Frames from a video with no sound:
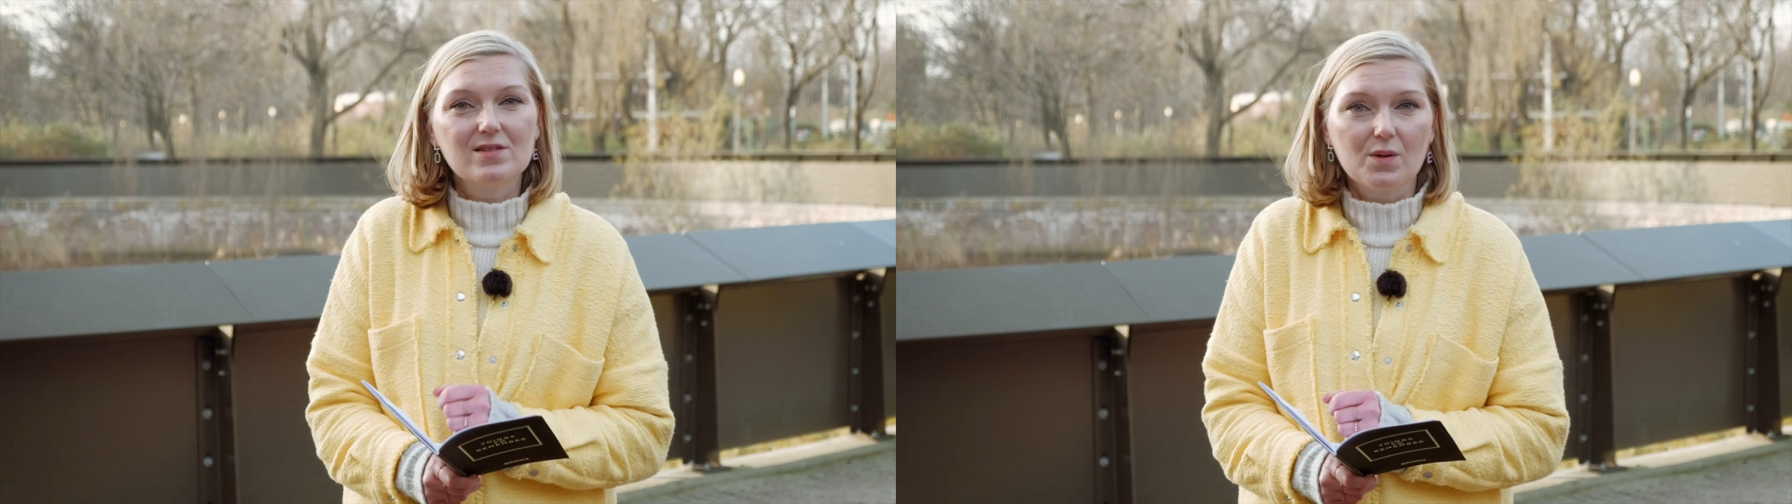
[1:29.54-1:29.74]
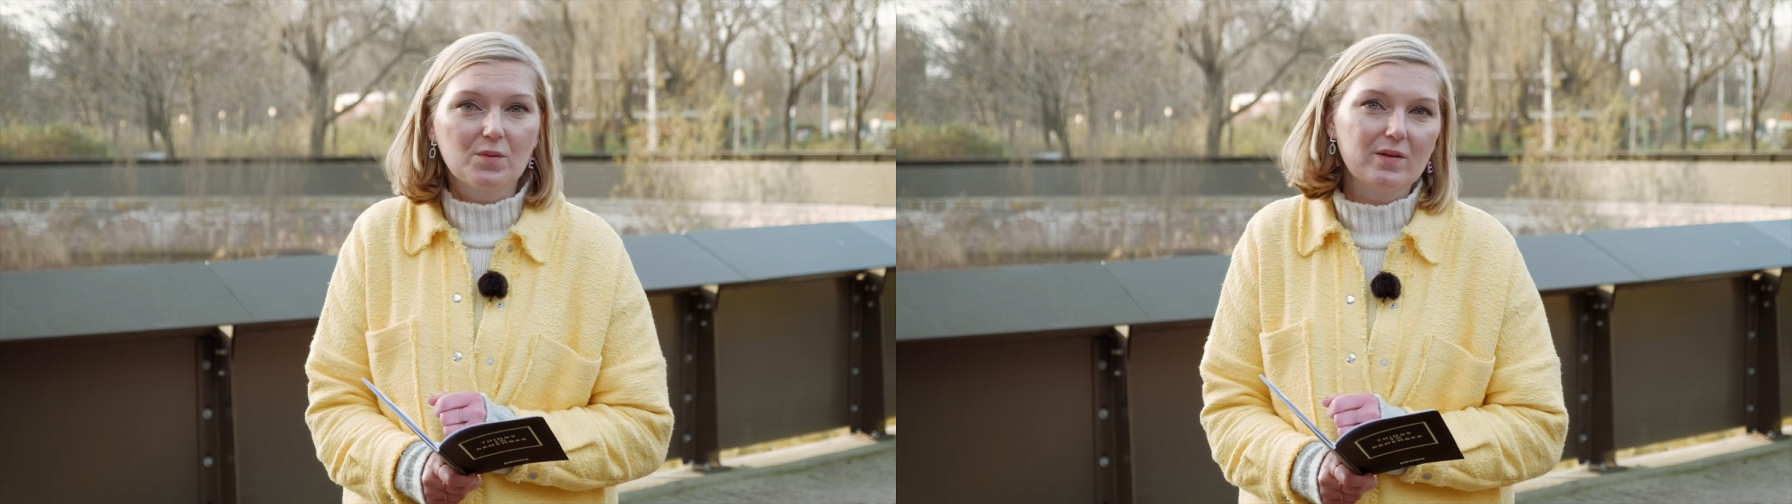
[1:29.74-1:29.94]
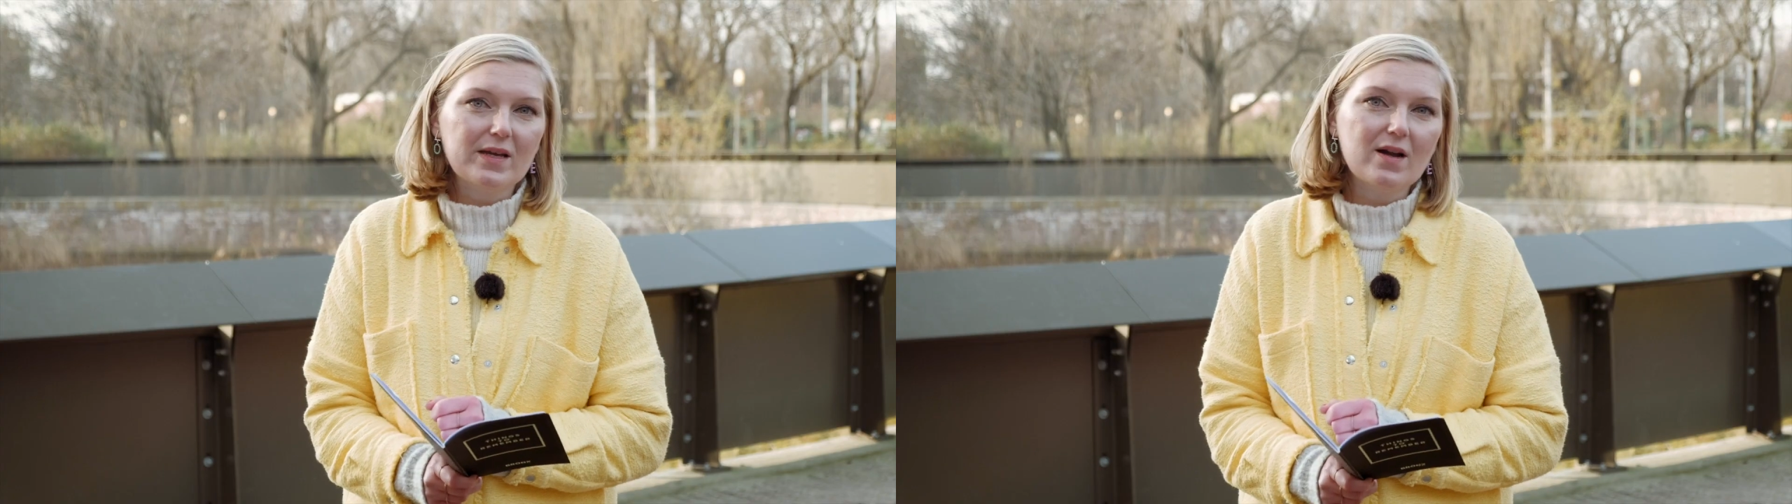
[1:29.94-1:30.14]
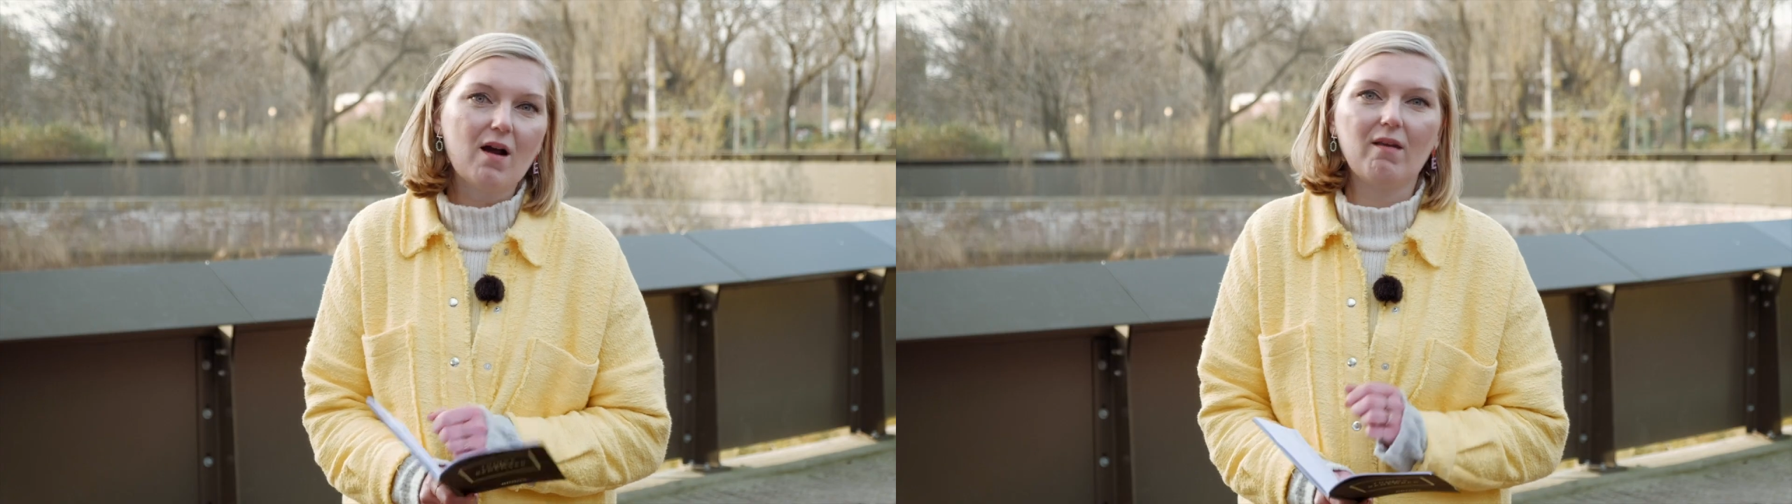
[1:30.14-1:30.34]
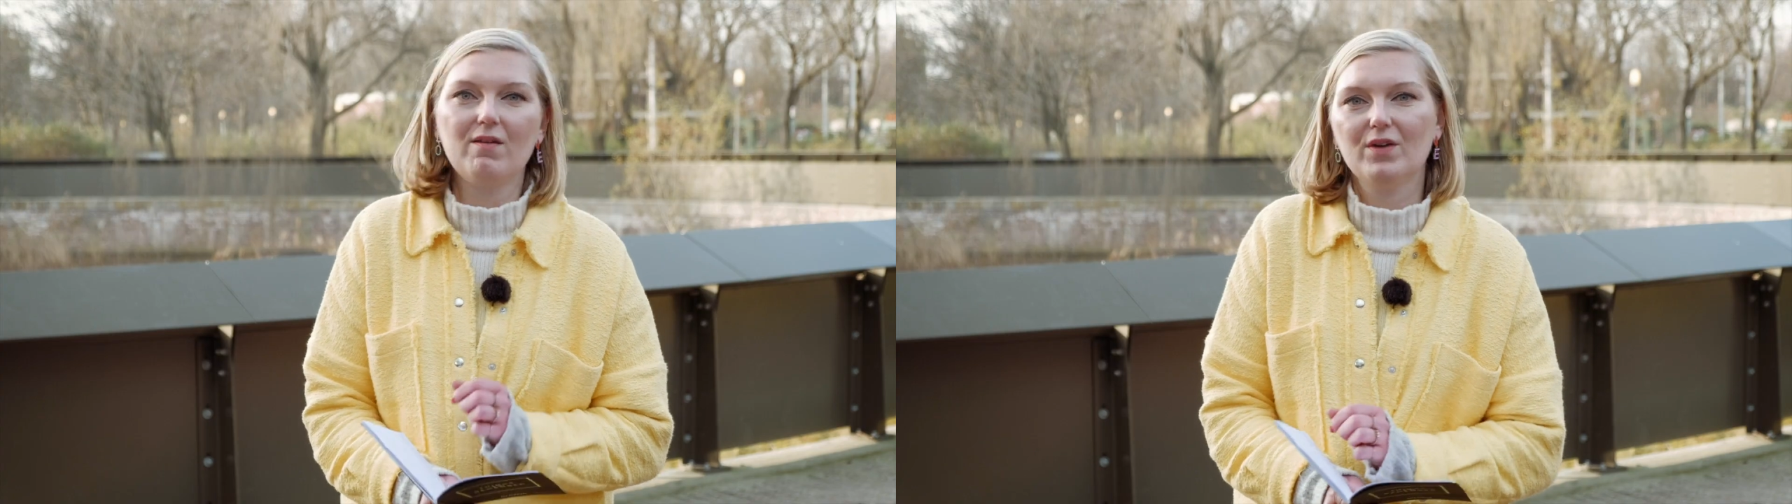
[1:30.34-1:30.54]
only
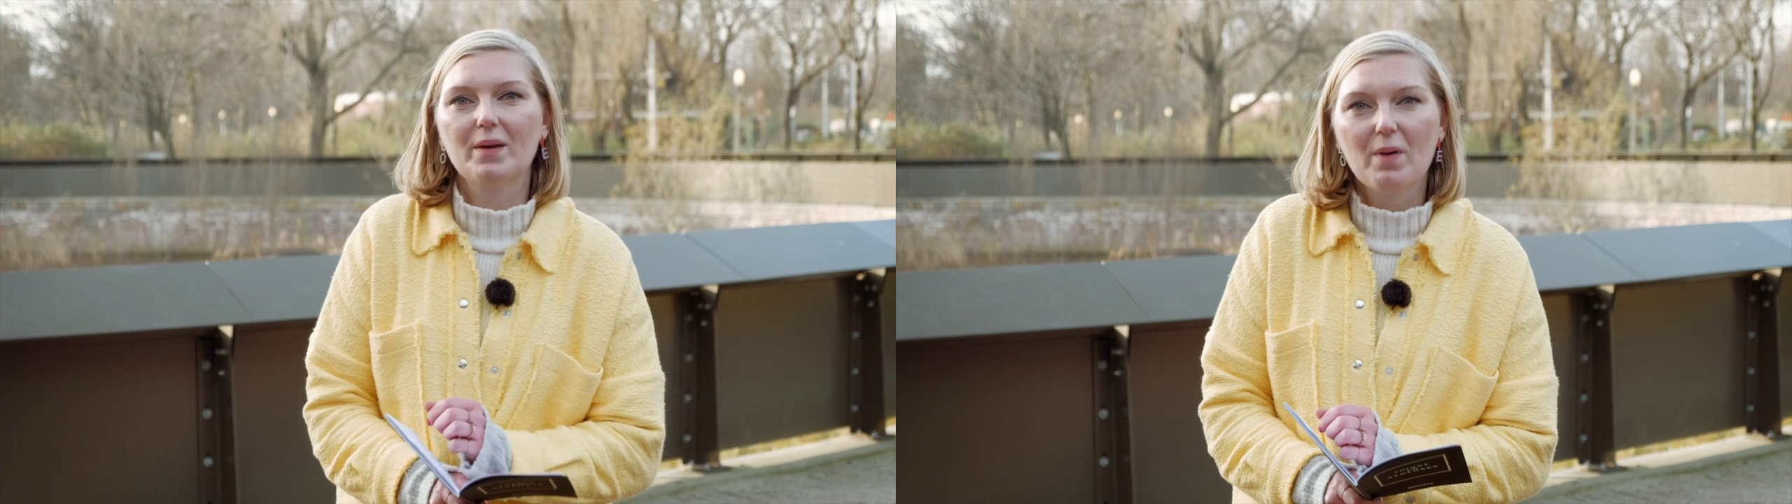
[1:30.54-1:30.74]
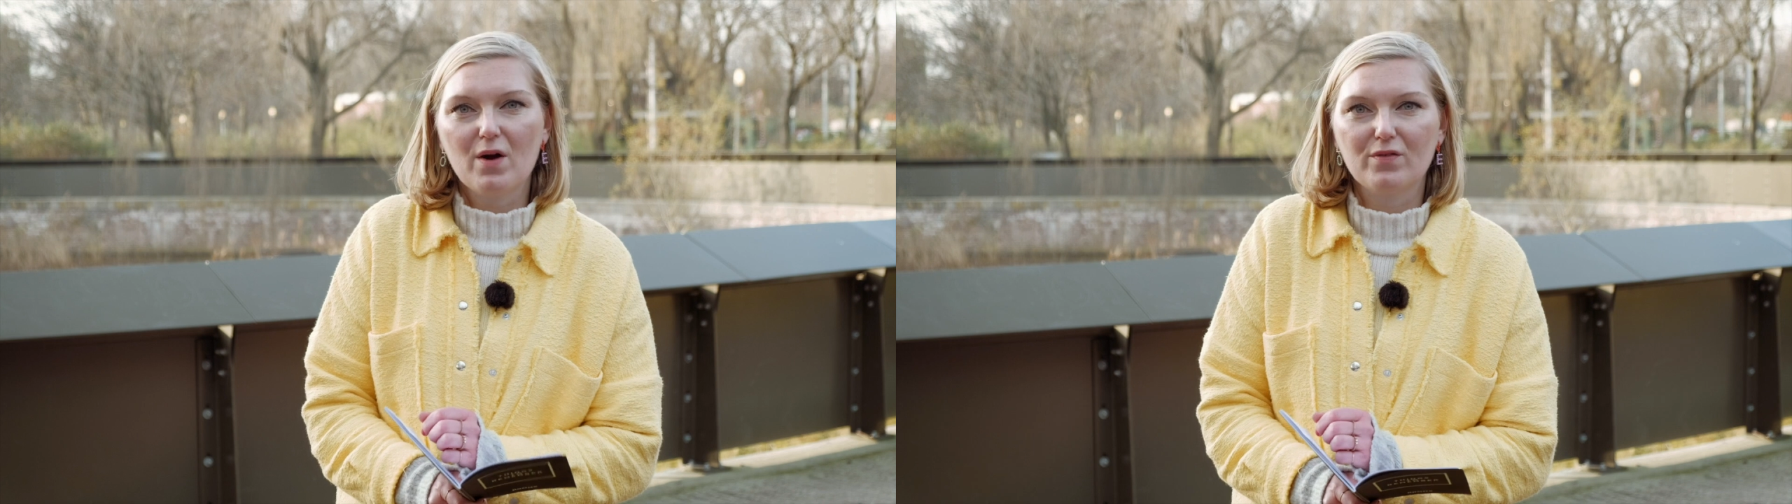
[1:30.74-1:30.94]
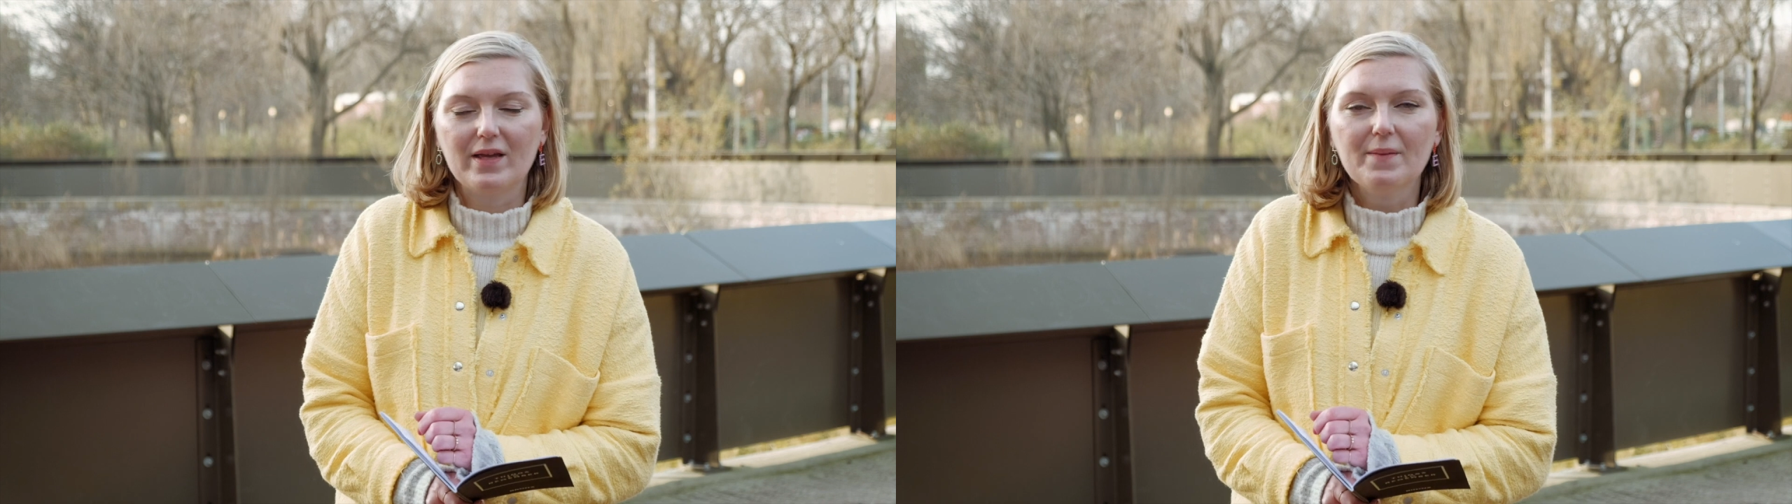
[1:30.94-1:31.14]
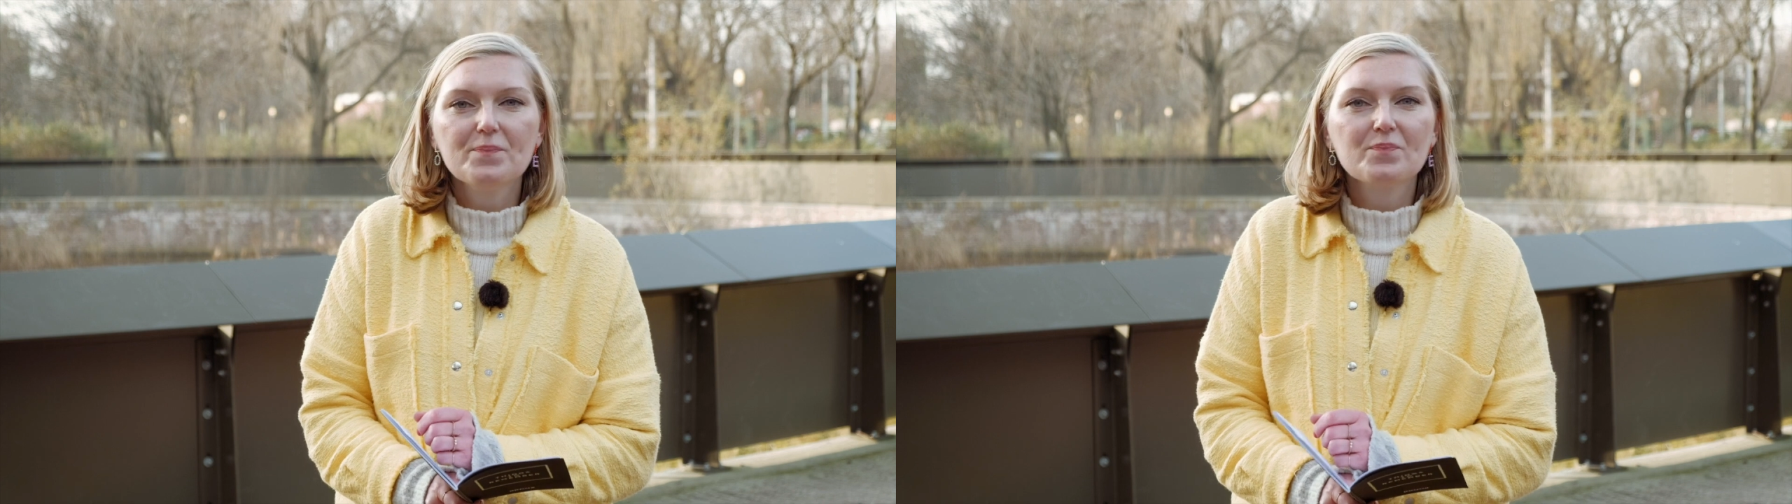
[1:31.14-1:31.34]
are living in poverty,